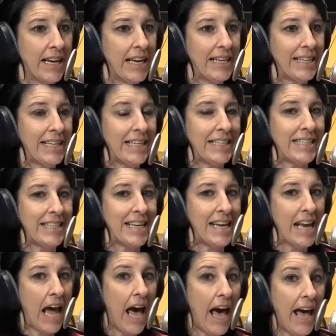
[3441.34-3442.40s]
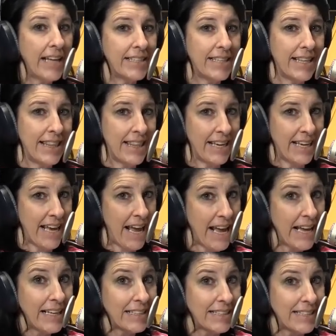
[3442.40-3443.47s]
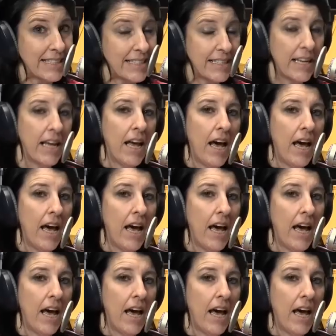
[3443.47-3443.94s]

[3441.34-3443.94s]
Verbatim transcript: that is not the case.